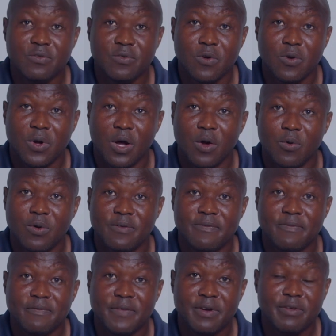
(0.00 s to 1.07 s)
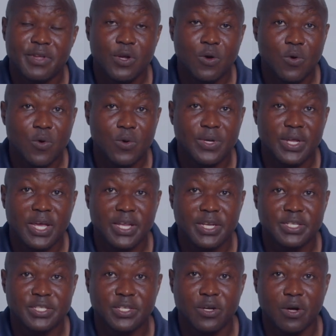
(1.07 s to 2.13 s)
grow our very own energy